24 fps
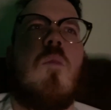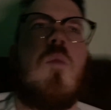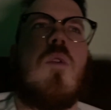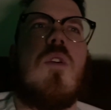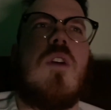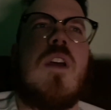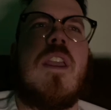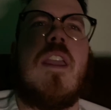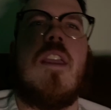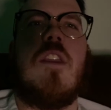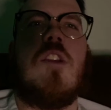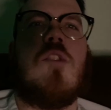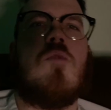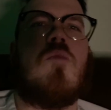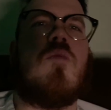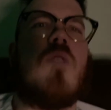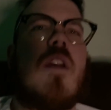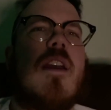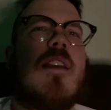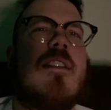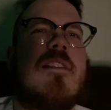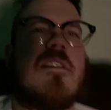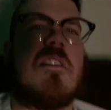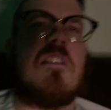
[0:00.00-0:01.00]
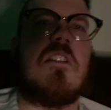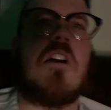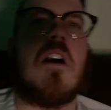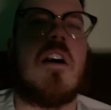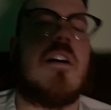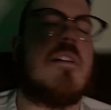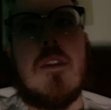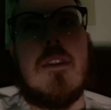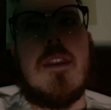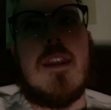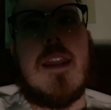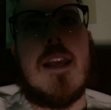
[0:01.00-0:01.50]
hit you right in the
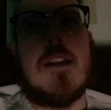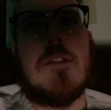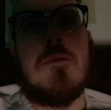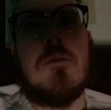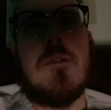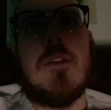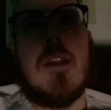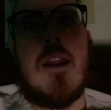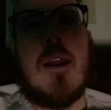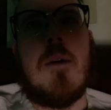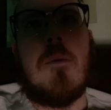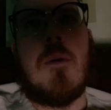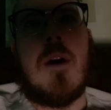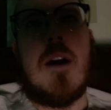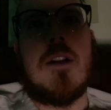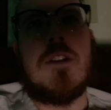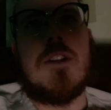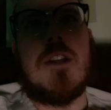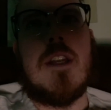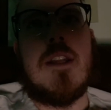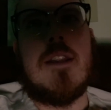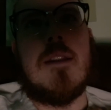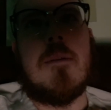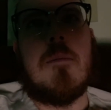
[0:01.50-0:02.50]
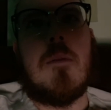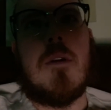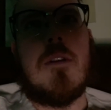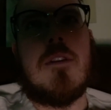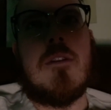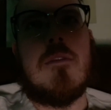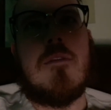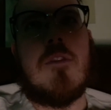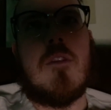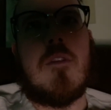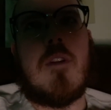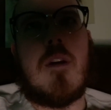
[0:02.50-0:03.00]
gut. The next one that I watched in the month
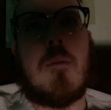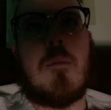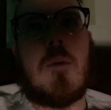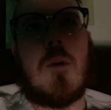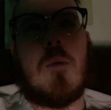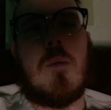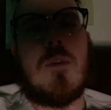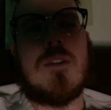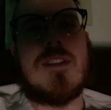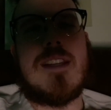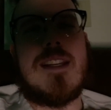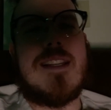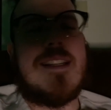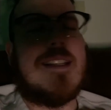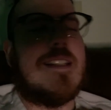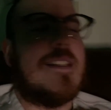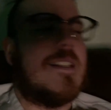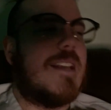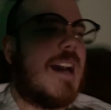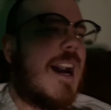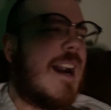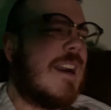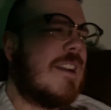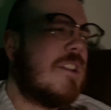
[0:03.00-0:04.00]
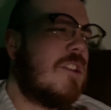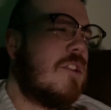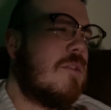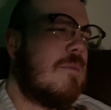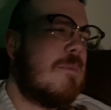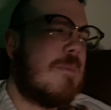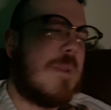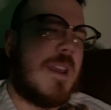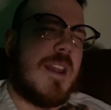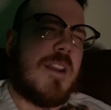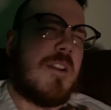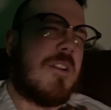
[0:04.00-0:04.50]
of November was a
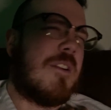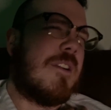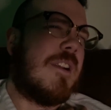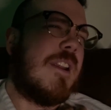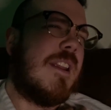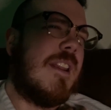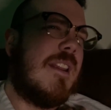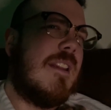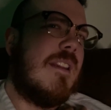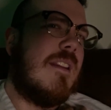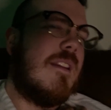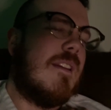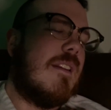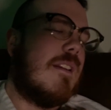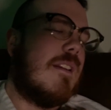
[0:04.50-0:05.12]
documentary